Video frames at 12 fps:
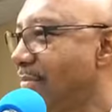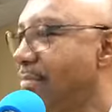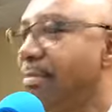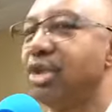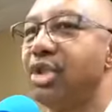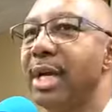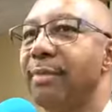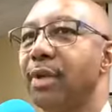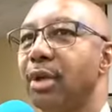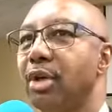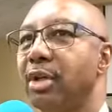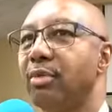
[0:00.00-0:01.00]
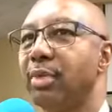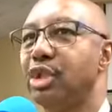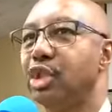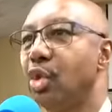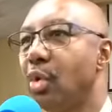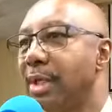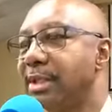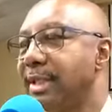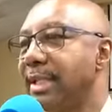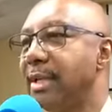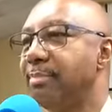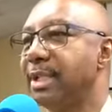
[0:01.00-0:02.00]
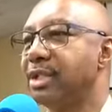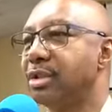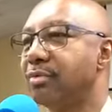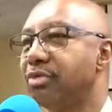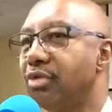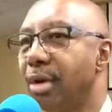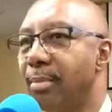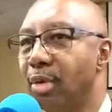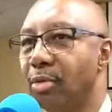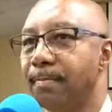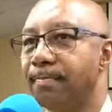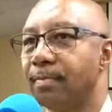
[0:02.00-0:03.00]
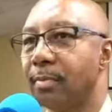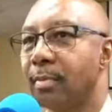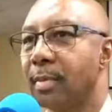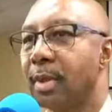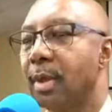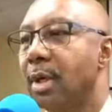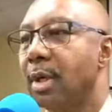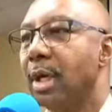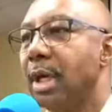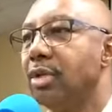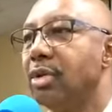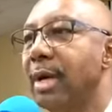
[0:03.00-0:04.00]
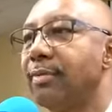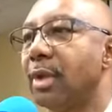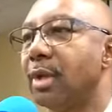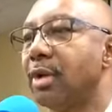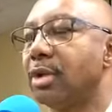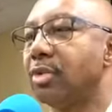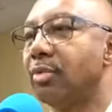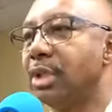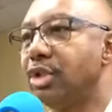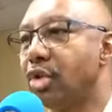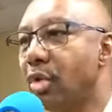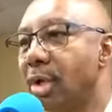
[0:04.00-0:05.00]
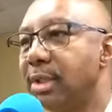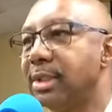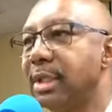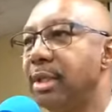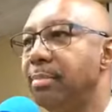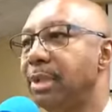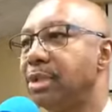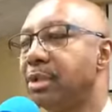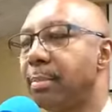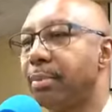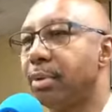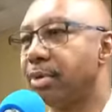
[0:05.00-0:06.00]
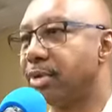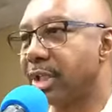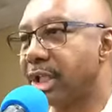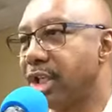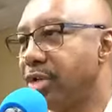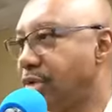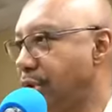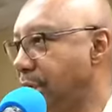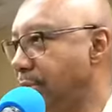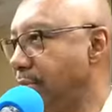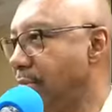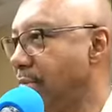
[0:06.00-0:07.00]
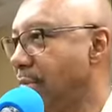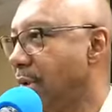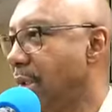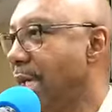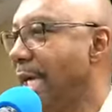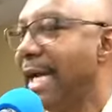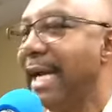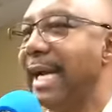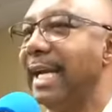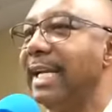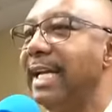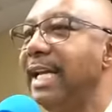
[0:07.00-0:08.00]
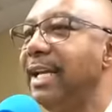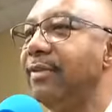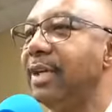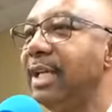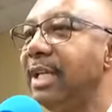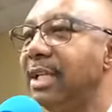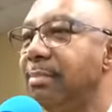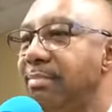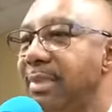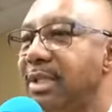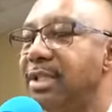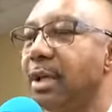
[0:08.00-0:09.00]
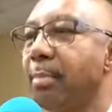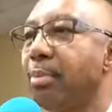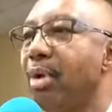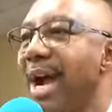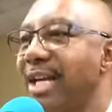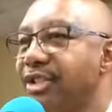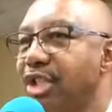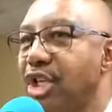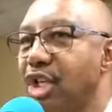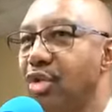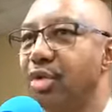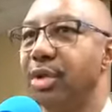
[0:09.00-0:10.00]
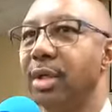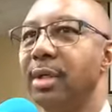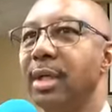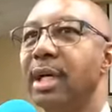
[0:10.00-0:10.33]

But you have to learn to rejoice in the midst of trouble. And you have to learn to rejoice in the midst of persecution. And even in the midst of prosecution,